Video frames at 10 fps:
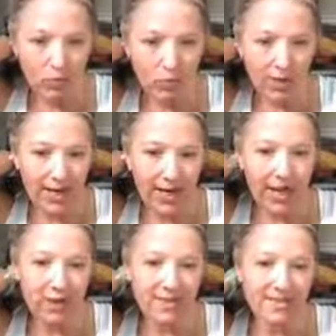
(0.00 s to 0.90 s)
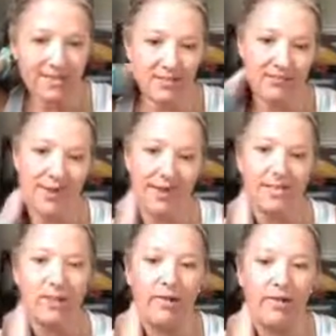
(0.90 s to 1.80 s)
And how does this affect
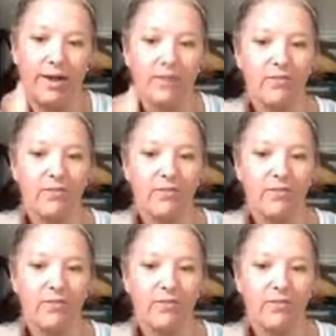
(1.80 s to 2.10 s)
you every day?